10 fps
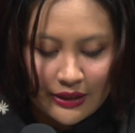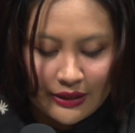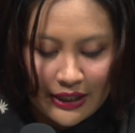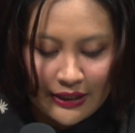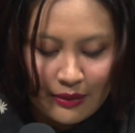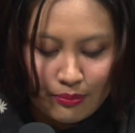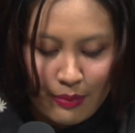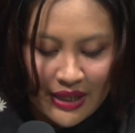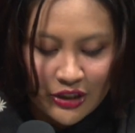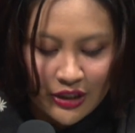they did
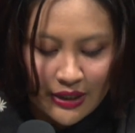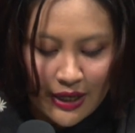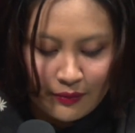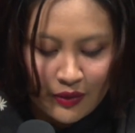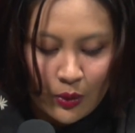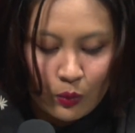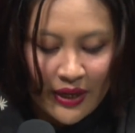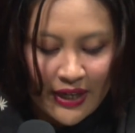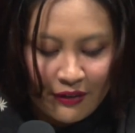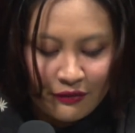mention that
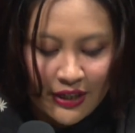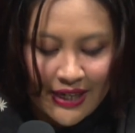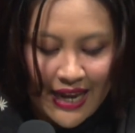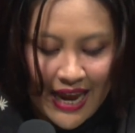whenever an